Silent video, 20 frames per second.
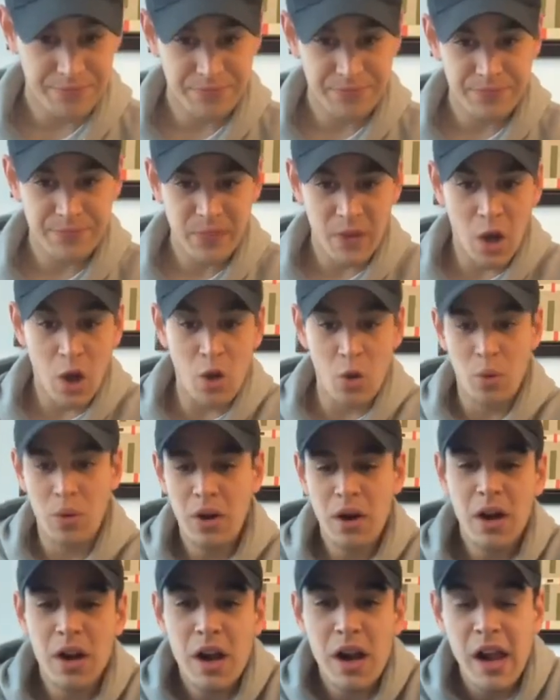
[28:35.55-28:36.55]
Oh,
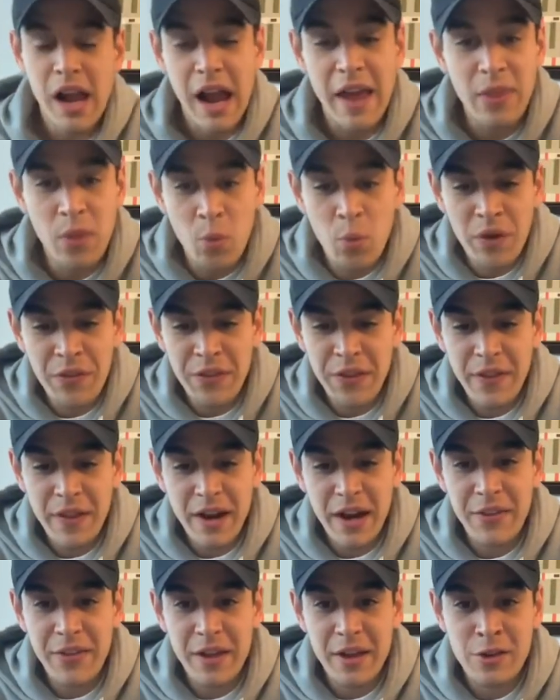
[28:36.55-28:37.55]
and the one thing that I
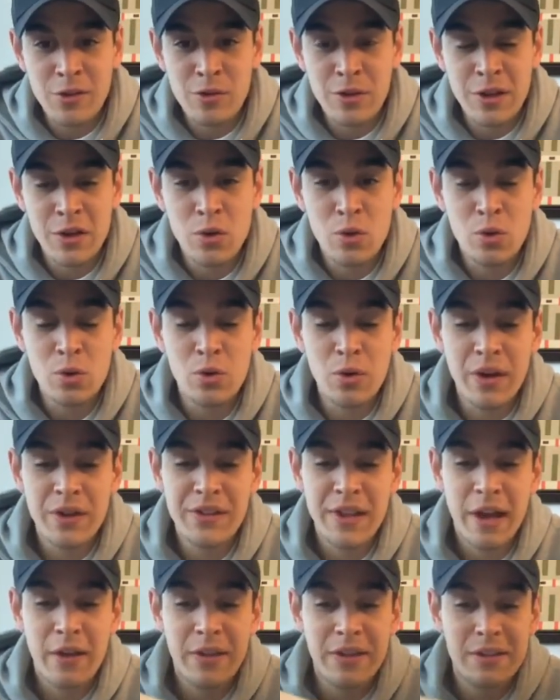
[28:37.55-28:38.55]
think is really cool is
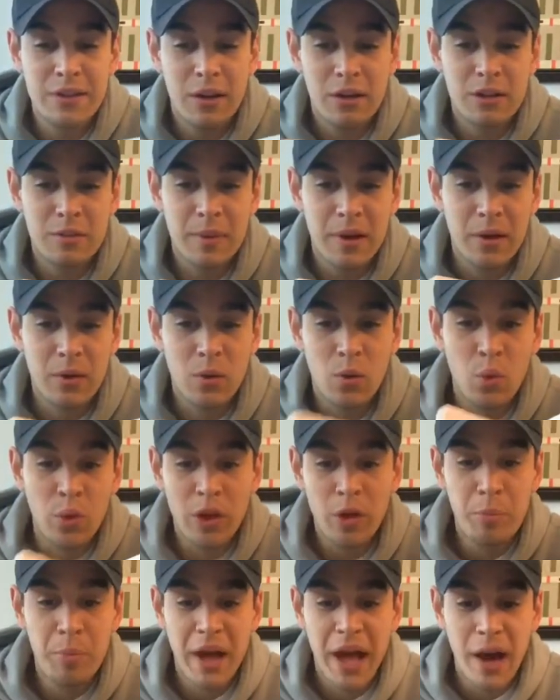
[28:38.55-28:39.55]
how they talked about
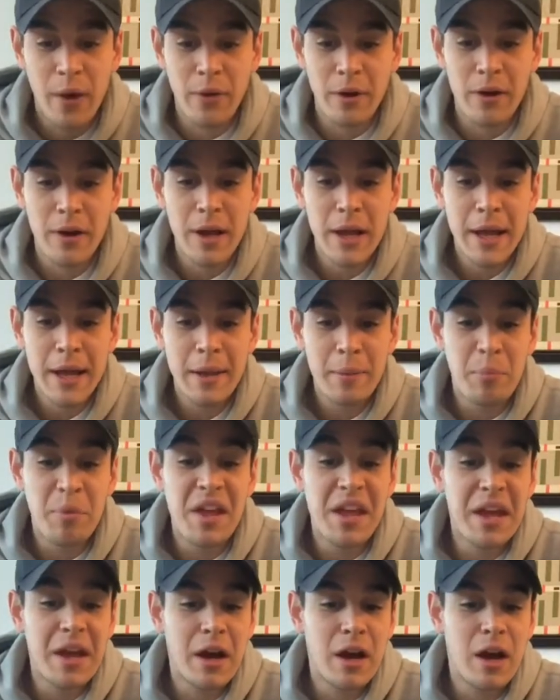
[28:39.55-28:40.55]
willpower
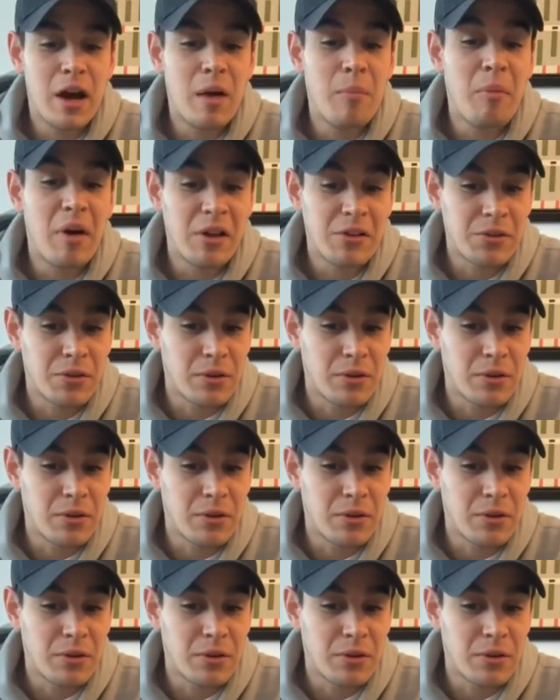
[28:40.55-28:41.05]
being a muscle.